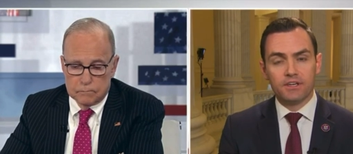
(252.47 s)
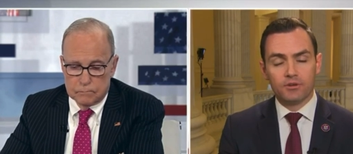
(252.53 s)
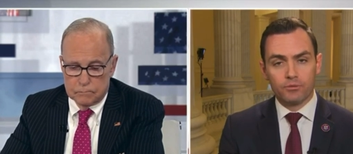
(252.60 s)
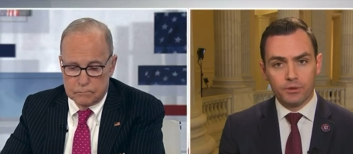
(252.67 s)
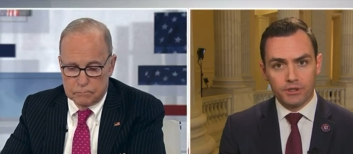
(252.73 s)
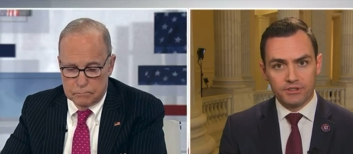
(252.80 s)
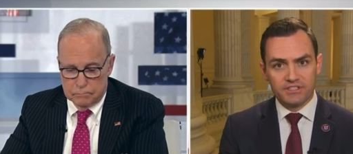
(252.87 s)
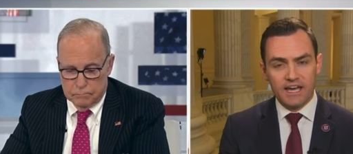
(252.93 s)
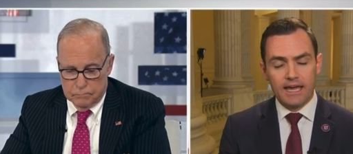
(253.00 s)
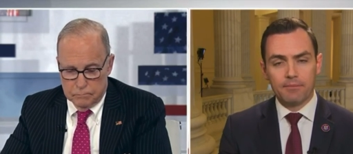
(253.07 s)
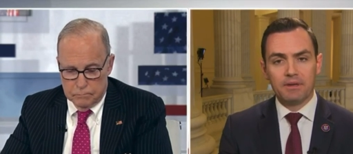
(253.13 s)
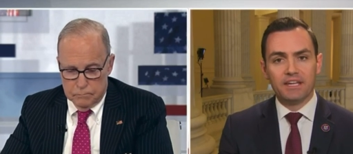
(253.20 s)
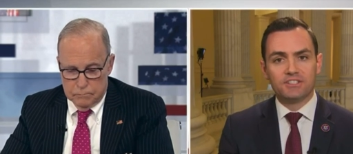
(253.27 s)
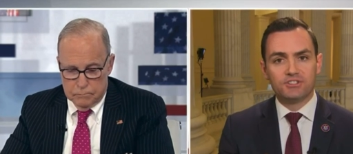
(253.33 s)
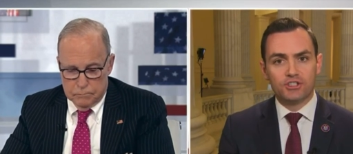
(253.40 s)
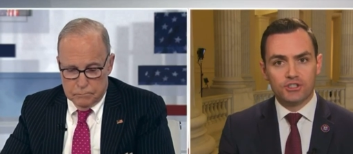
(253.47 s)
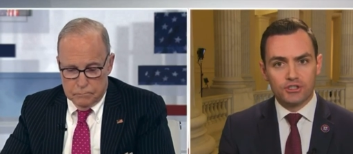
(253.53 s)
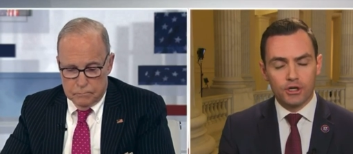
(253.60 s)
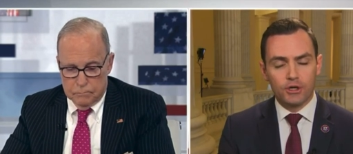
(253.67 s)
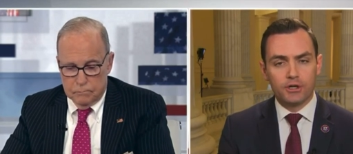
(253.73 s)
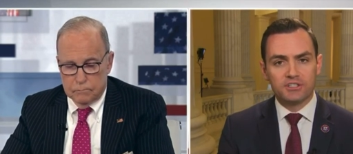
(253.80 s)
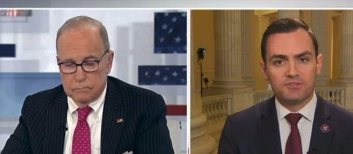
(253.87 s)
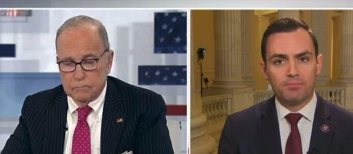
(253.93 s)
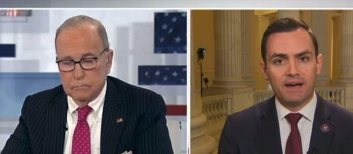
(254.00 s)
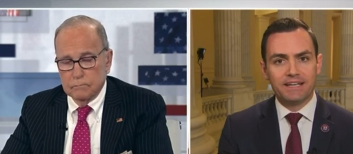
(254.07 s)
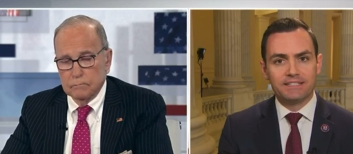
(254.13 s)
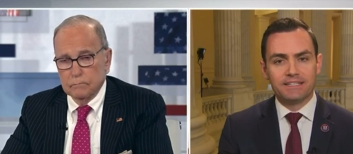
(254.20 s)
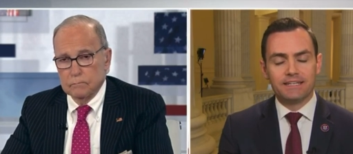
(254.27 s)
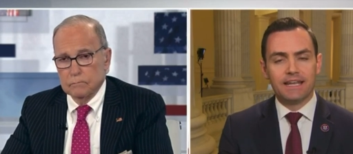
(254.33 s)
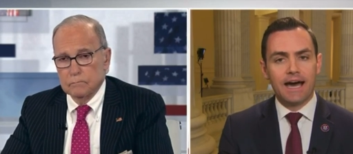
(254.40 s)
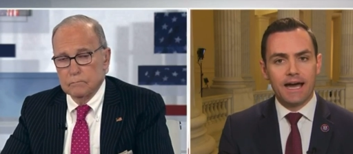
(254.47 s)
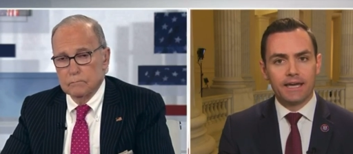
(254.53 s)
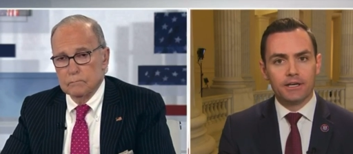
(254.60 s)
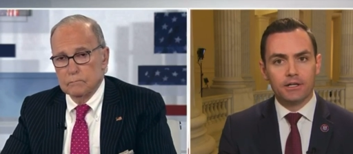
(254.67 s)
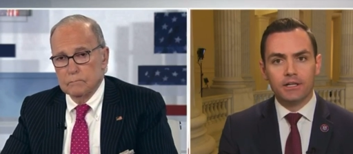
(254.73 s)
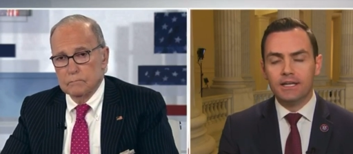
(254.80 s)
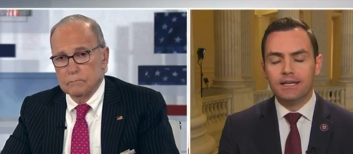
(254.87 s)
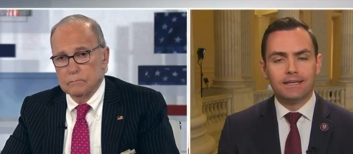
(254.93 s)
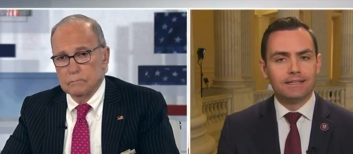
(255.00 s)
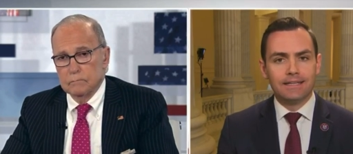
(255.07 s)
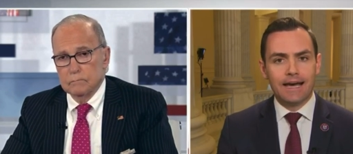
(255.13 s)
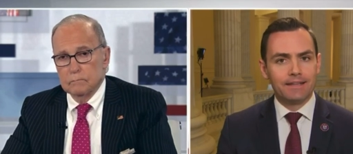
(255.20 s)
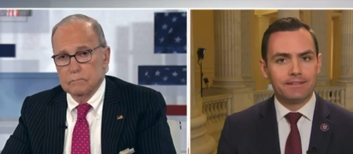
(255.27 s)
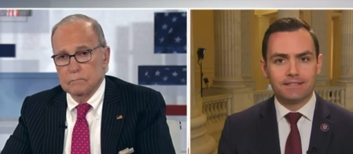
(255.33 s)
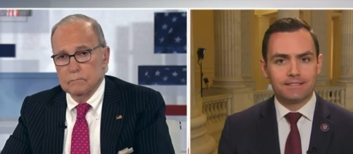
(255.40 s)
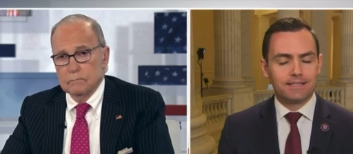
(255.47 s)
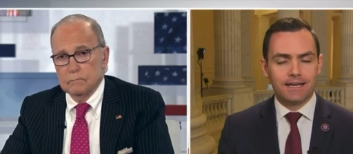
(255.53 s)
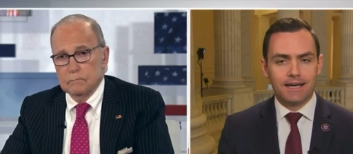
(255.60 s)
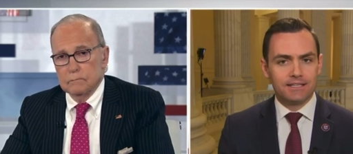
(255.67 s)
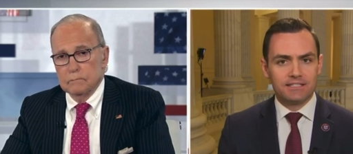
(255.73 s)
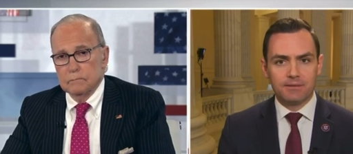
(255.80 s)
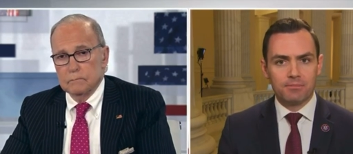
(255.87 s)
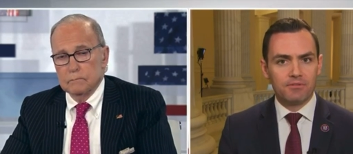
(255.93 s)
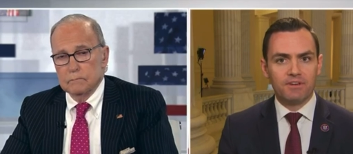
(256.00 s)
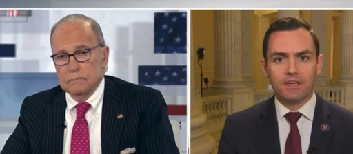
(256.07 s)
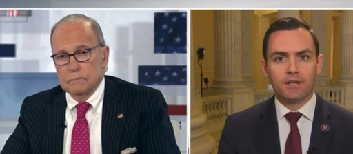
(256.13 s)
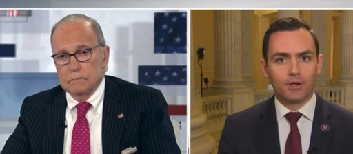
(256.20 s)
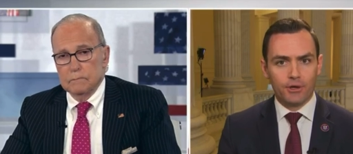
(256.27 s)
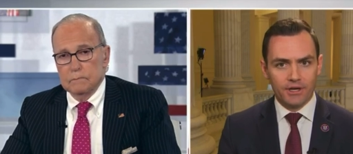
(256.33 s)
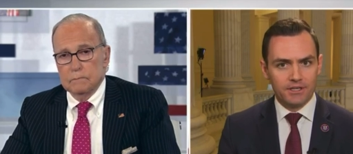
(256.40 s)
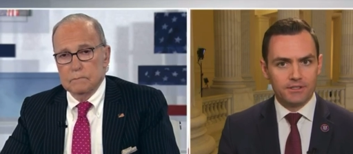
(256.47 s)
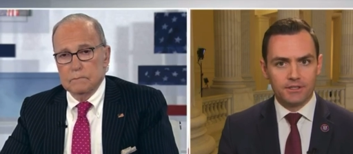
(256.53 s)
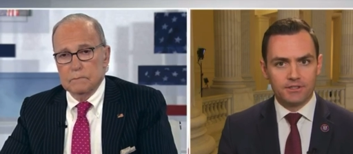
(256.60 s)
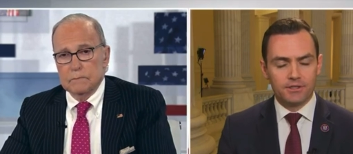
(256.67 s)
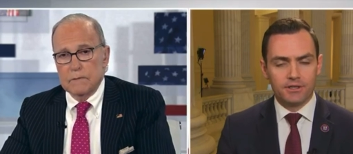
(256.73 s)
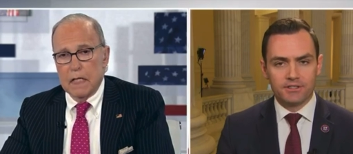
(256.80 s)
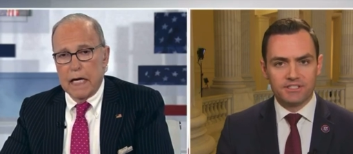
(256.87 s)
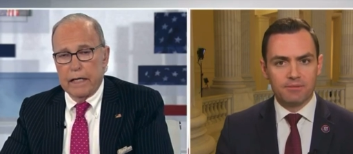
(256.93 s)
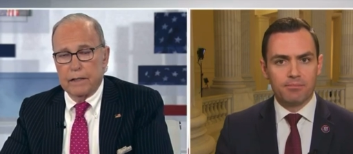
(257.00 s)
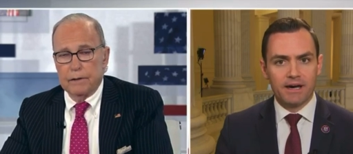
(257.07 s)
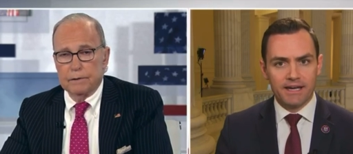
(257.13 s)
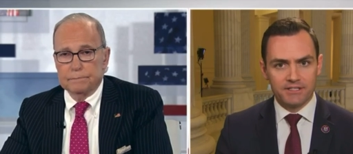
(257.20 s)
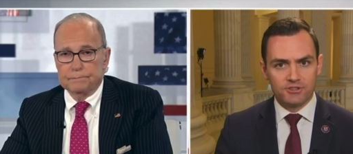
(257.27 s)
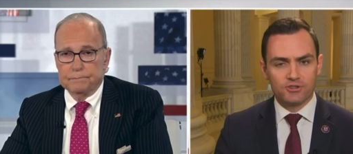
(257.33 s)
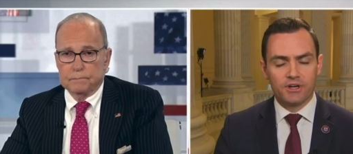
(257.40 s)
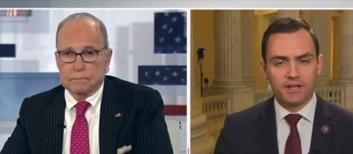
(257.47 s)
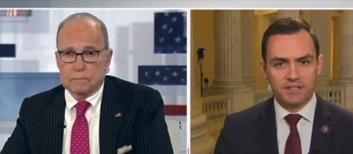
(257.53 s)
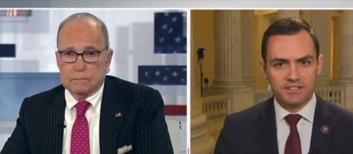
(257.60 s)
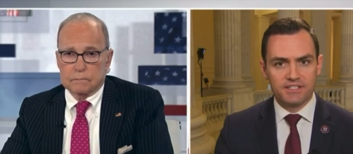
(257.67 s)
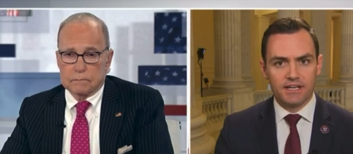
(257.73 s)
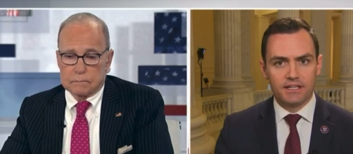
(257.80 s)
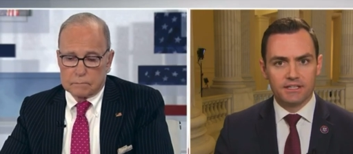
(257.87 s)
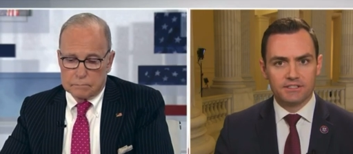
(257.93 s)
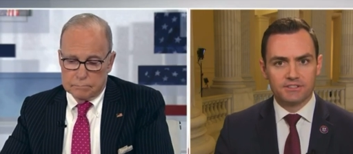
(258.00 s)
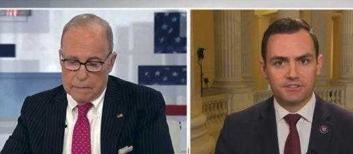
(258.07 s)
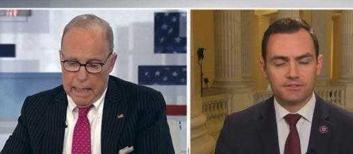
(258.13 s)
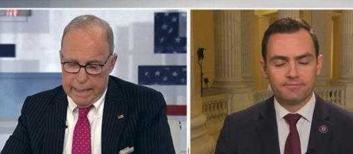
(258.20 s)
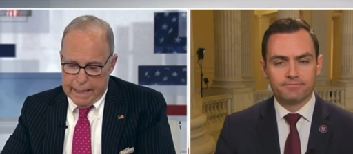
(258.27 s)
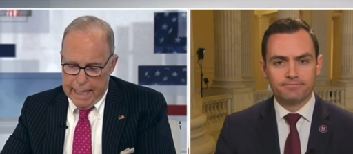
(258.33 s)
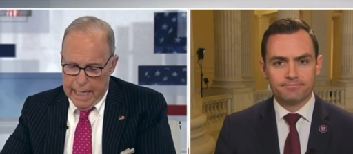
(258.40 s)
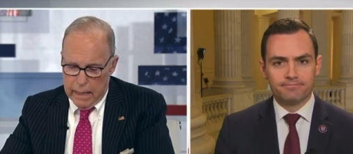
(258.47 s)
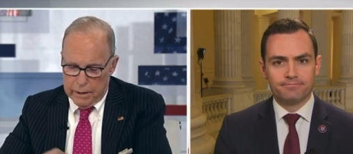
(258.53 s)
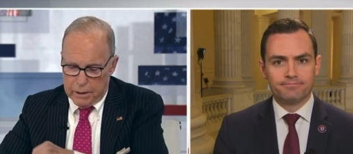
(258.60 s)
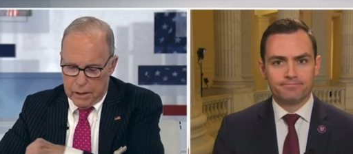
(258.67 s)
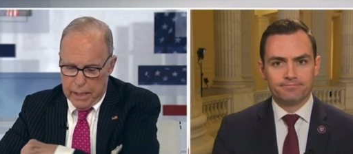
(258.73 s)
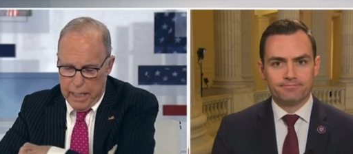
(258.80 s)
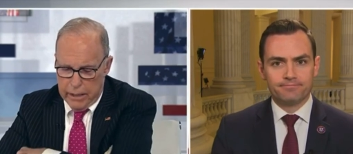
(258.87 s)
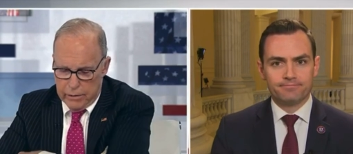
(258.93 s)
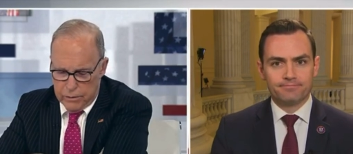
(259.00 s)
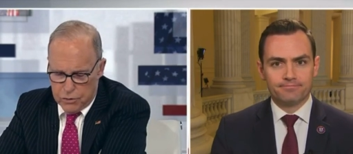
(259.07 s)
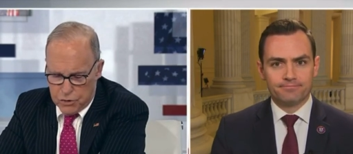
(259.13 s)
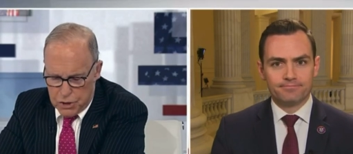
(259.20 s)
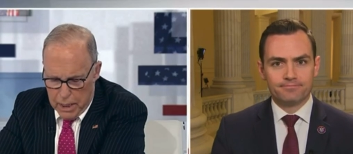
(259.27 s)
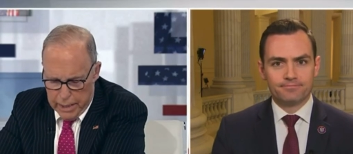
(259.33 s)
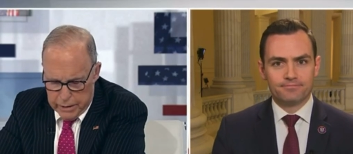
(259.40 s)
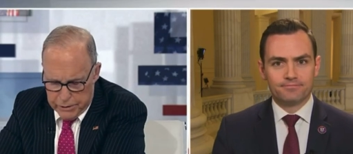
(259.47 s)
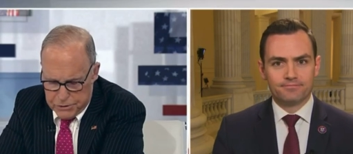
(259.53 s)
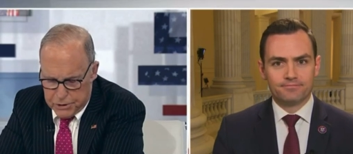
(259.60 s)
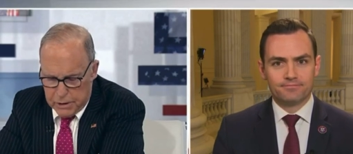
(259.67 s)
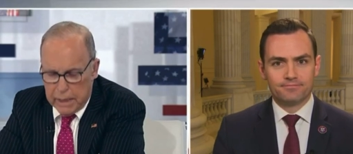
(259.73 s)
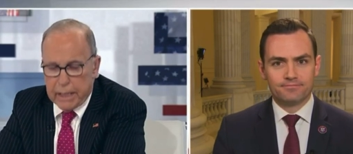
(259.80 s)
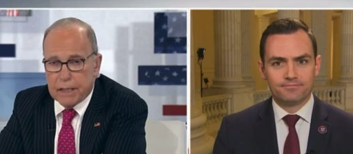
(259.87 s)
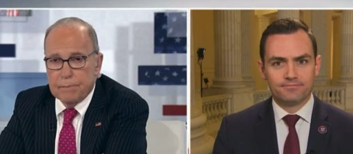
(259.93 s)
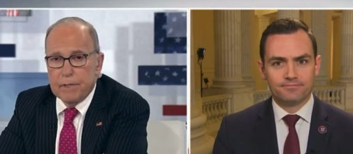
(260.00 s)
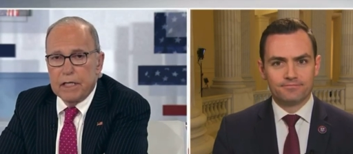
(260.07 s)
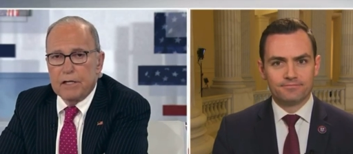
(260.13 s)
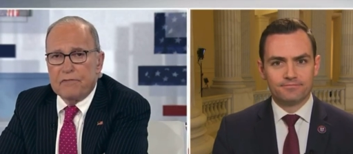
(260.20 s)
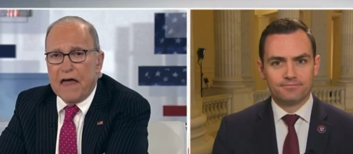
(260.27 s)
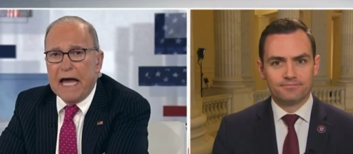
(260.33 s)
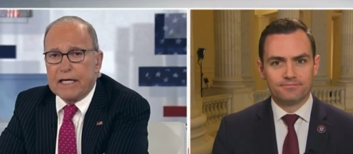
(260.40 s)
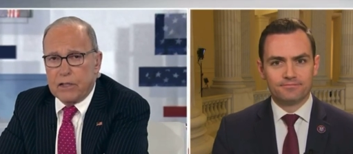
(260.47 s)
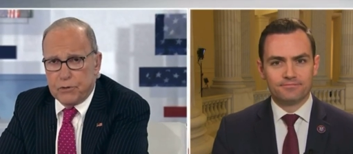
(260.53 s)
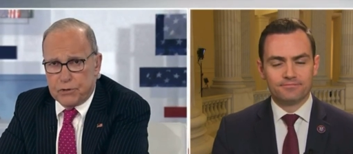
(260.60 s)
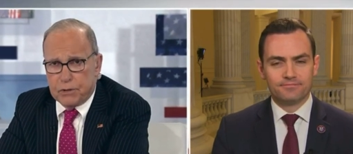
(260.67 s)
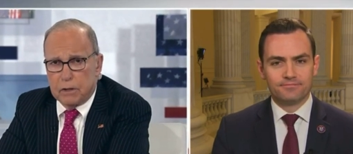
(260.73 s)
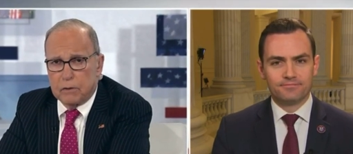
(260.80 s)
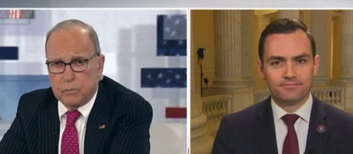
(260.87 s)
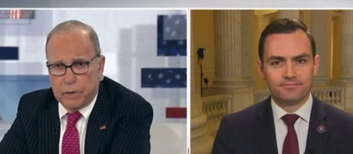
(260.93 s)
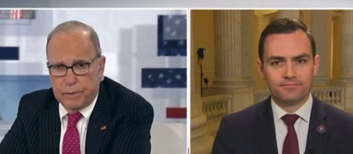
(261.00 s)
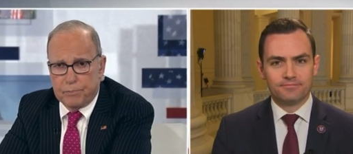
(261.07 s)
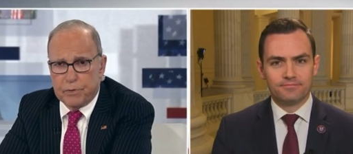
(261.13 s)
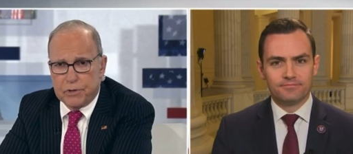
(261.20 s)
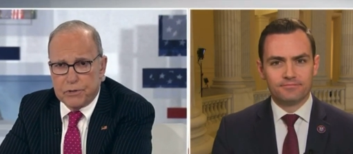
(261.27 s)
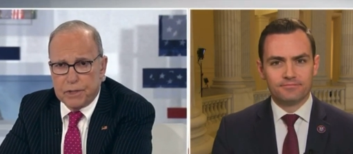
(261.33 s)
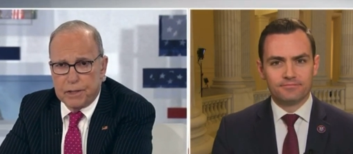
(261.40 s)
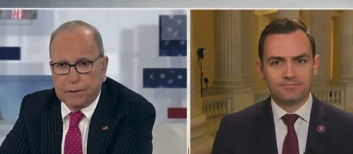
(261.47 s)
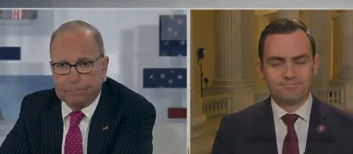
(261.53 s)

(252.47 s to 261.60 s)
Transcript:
Speaker 1: in real time. It's deterrence by denial, not this concept of integrated deterrence thank that you. Biden's trying to sell us.
Speaker 2: Mike Gallagher, head of the China Select Committee. Thank you, sir. We appreciate